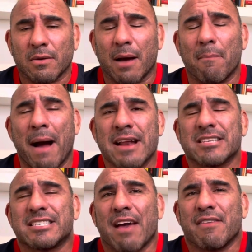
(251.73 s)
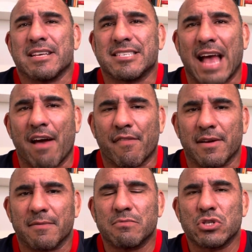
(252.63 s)
Minus
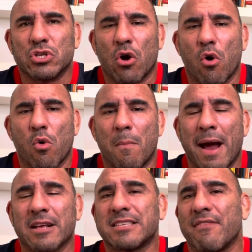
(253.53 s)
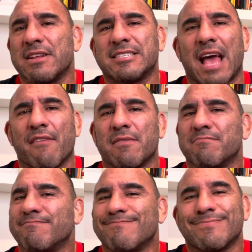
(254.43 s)
77. So minus
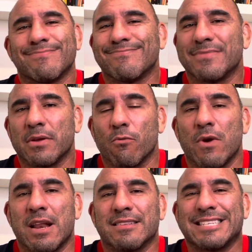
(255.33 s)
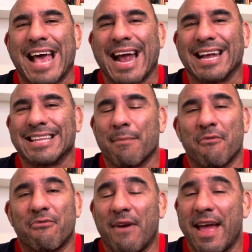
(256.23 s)
77, William Tackett. I'm a
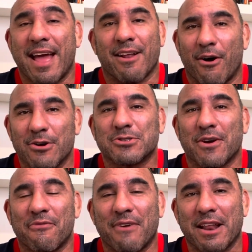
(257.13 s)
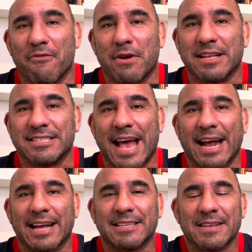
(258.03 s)
fan, also a fan of William
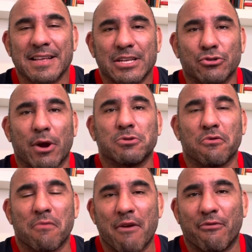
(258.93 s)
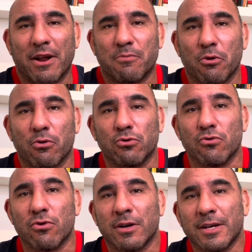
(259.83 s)
Tackett. Trains with my friend
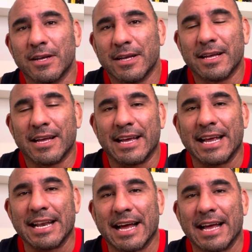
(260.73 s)
Brukutu in